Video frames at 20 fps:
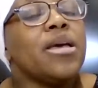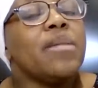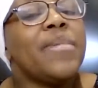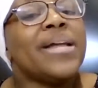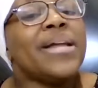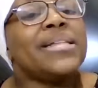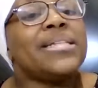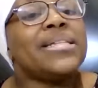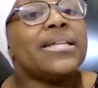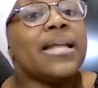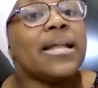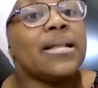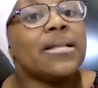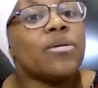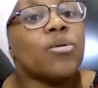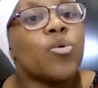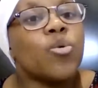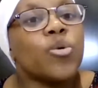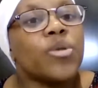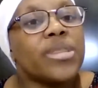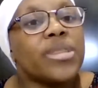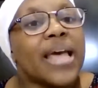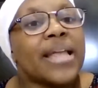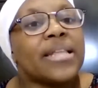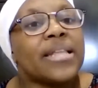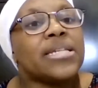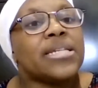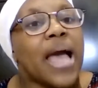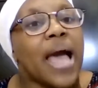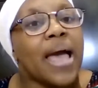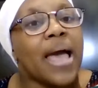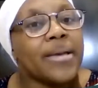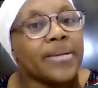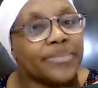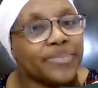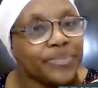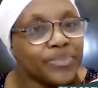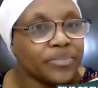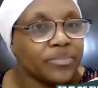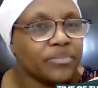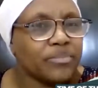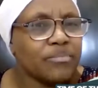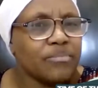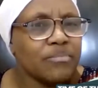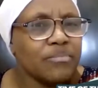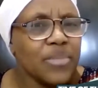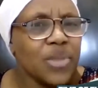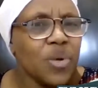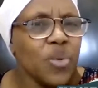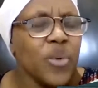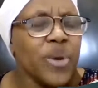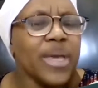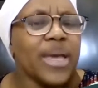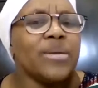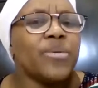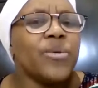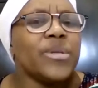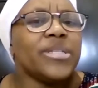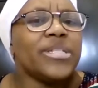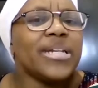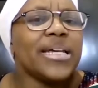material that we